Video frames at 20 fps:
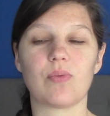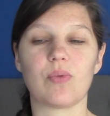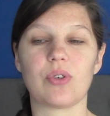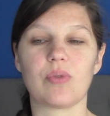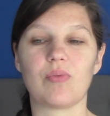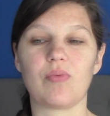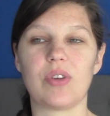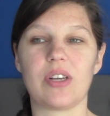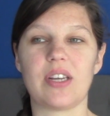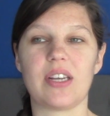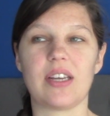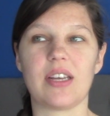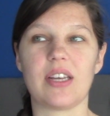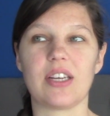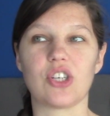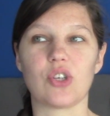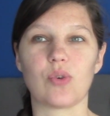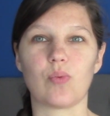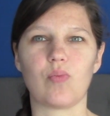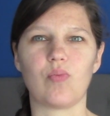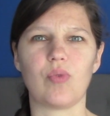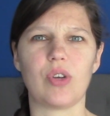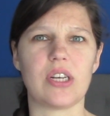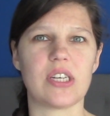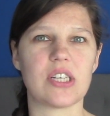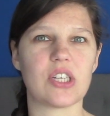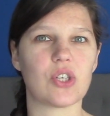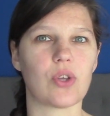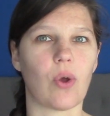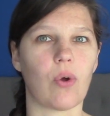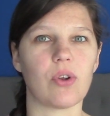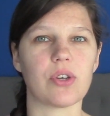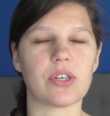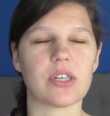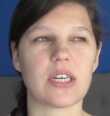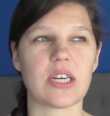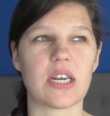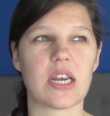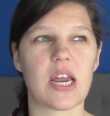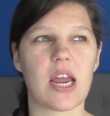was really into really
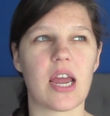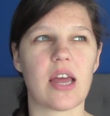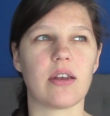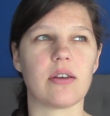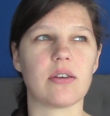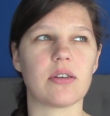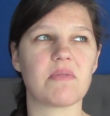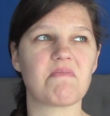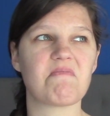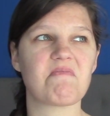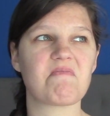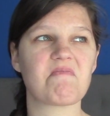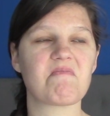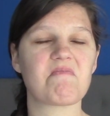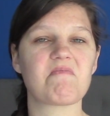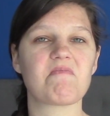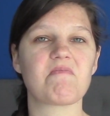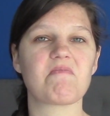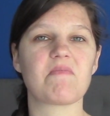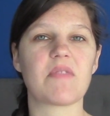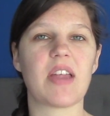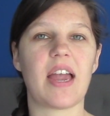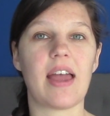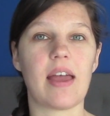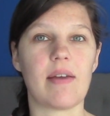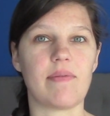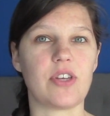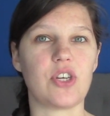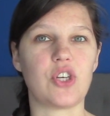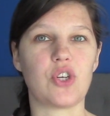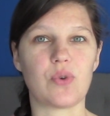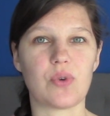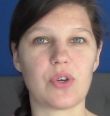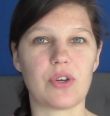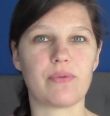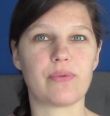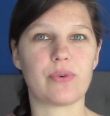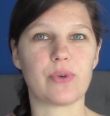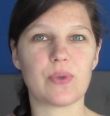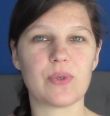salty and heavy
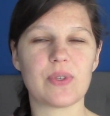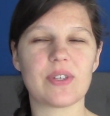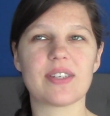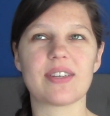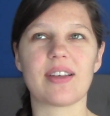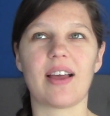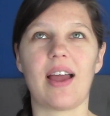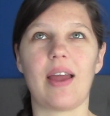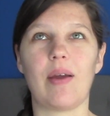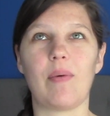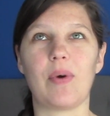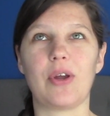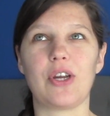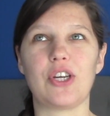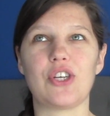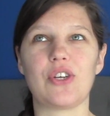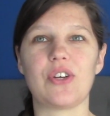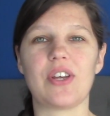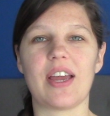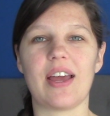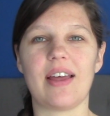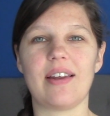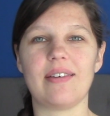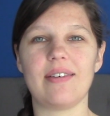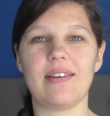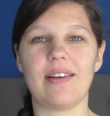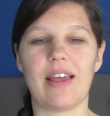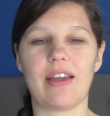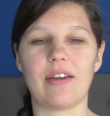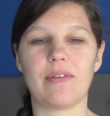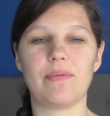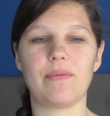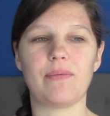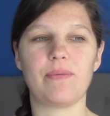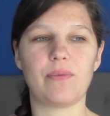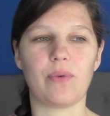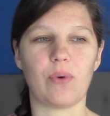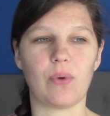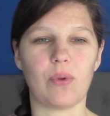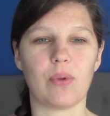duty foods. I wanted to get like
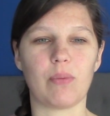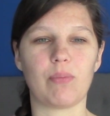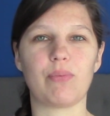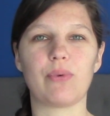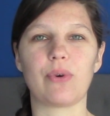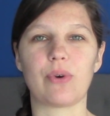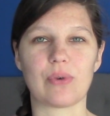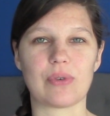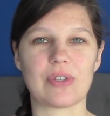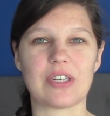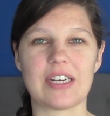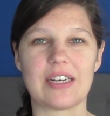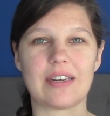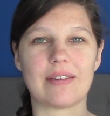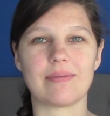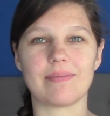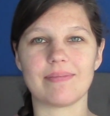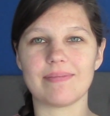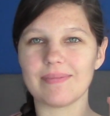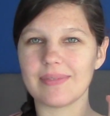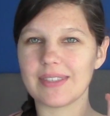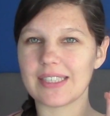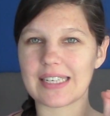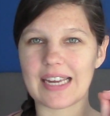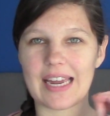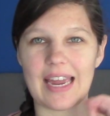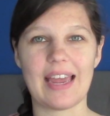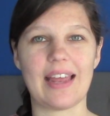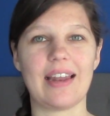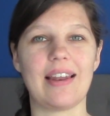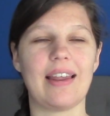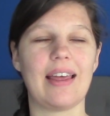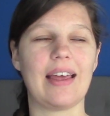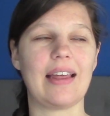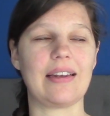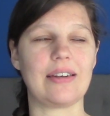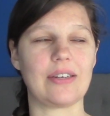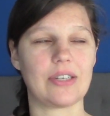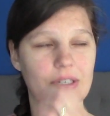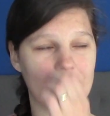full protein in,
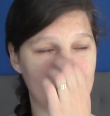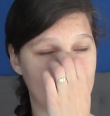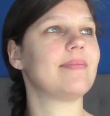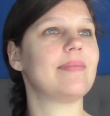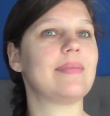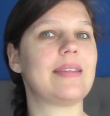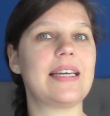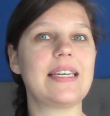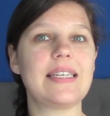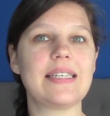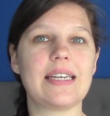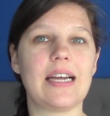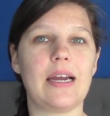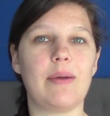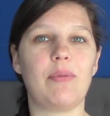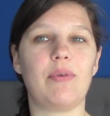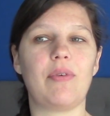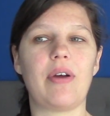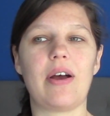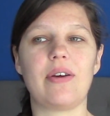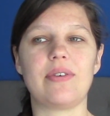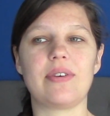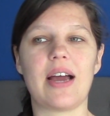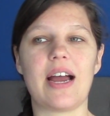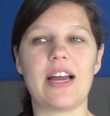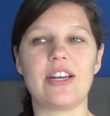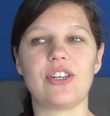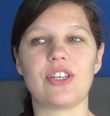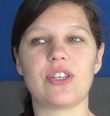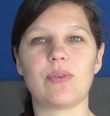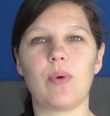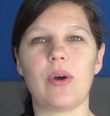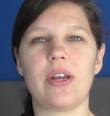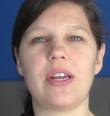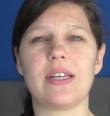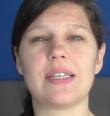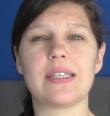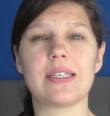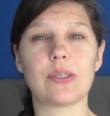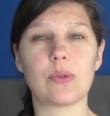and this time around I just want
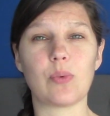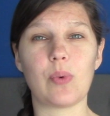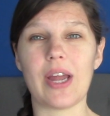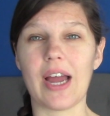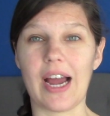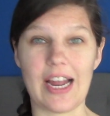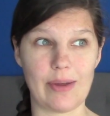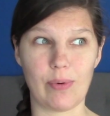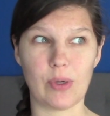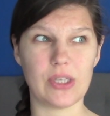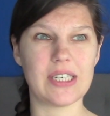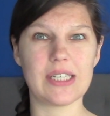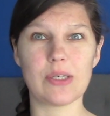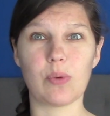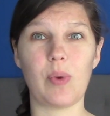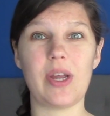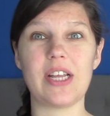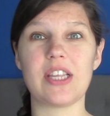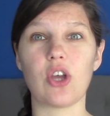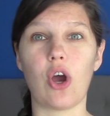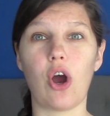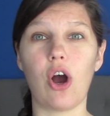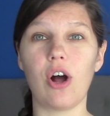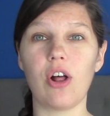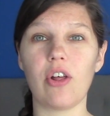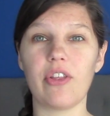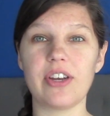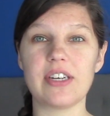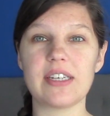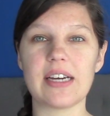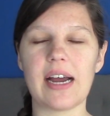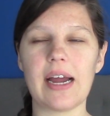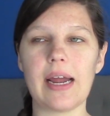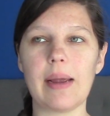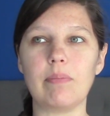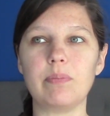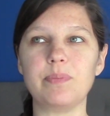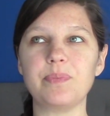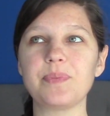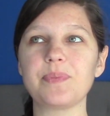I want sweets all the
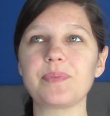time.